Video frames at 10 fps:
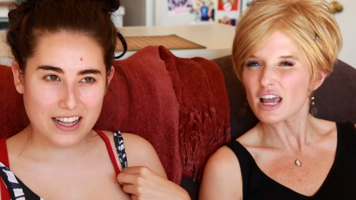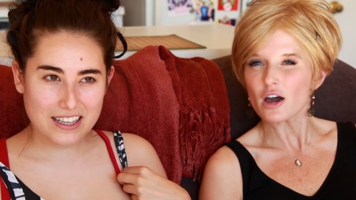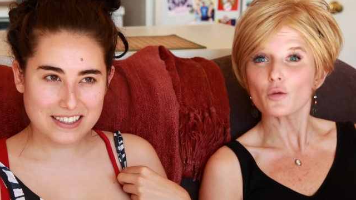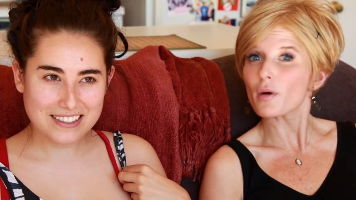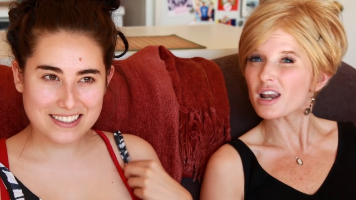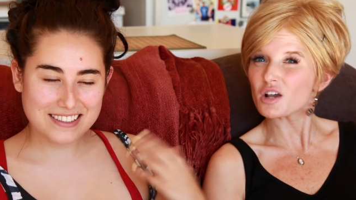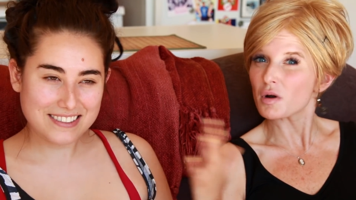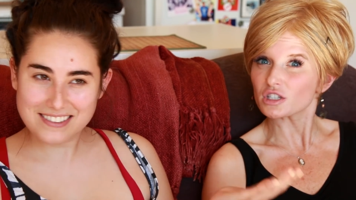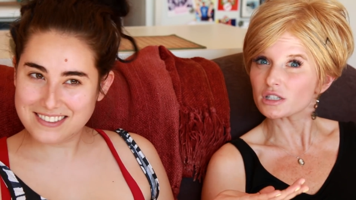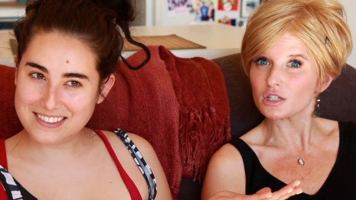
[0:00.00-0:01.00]
Speaker 1: Any other body
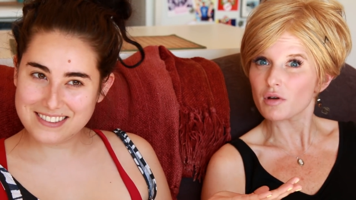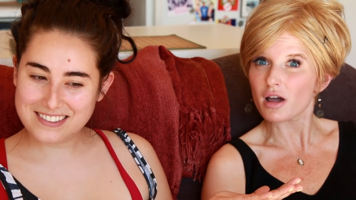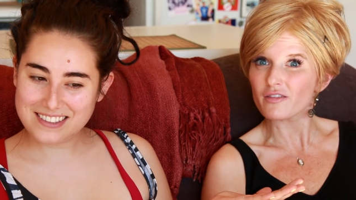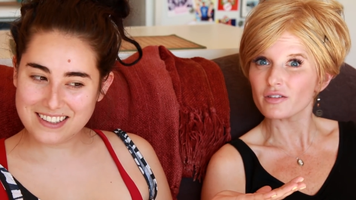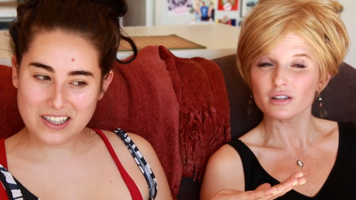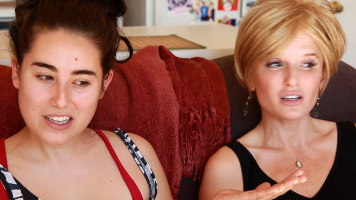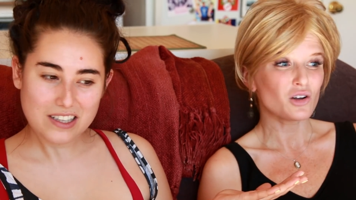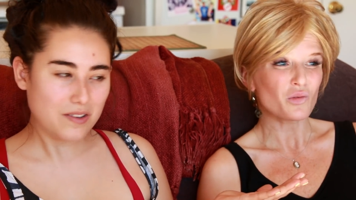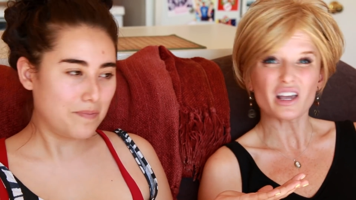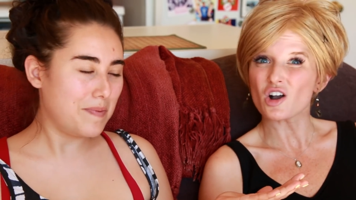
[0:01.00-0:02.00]
questions you have?
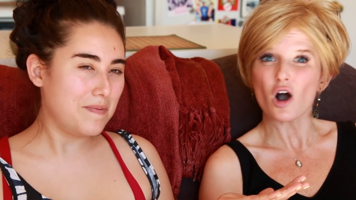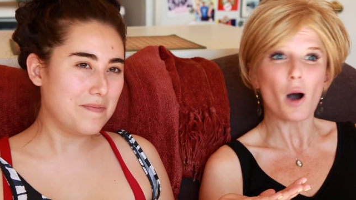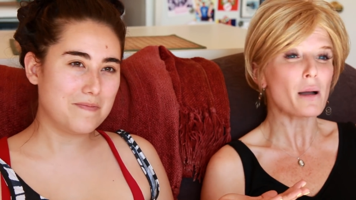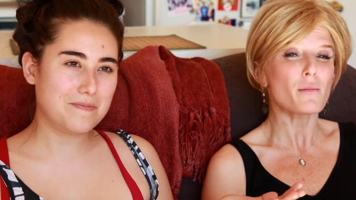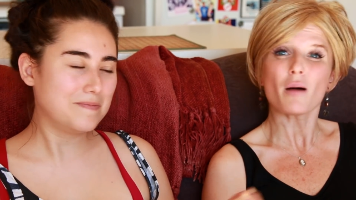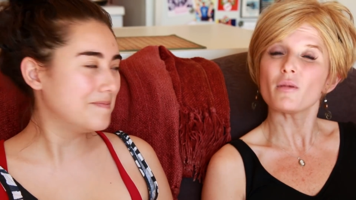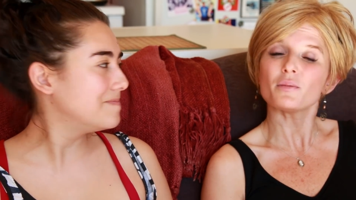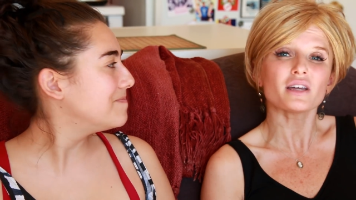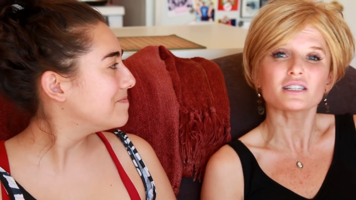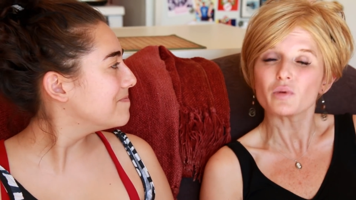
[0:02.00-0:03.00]
You can call my mom
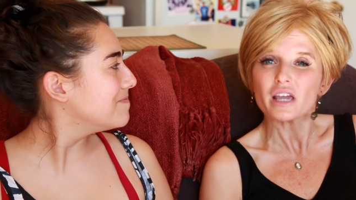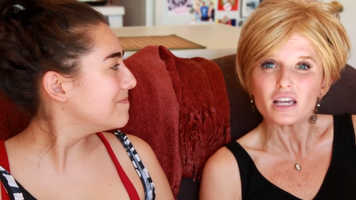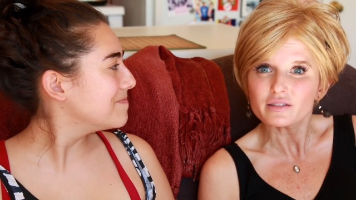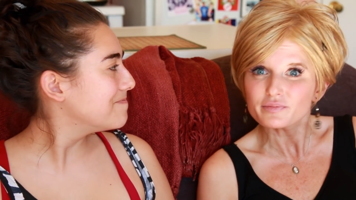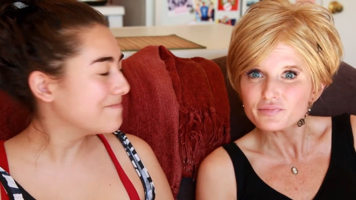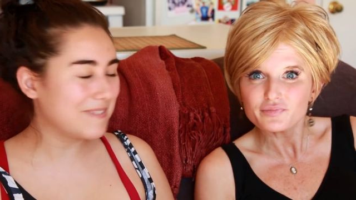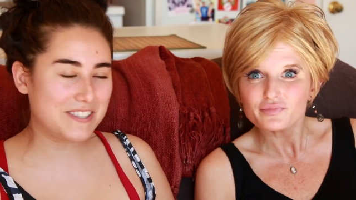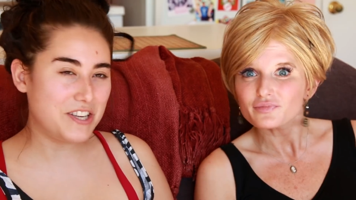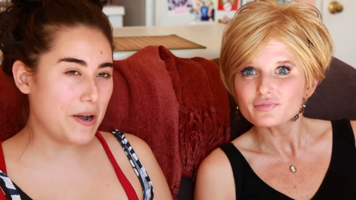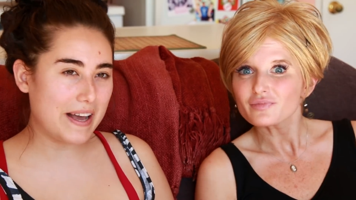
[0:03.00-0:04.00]
up next week.
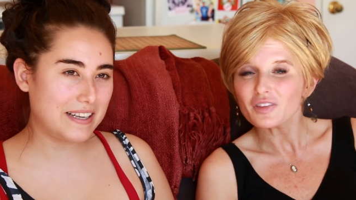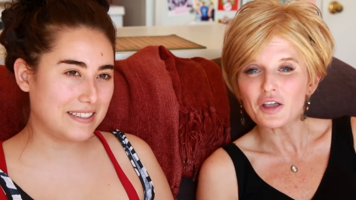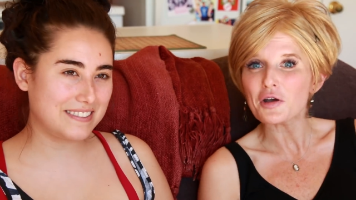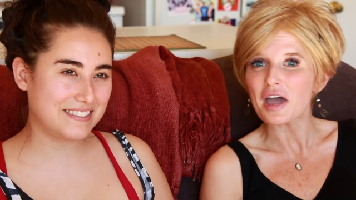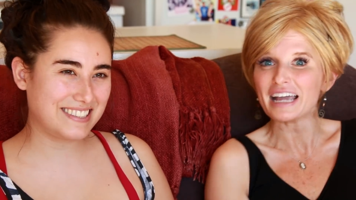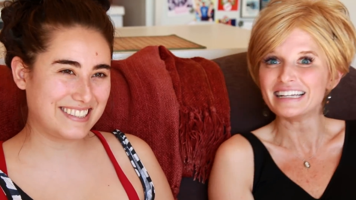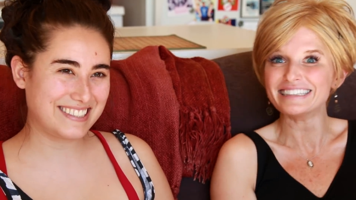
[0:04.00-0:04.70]
Let's do it. Okay.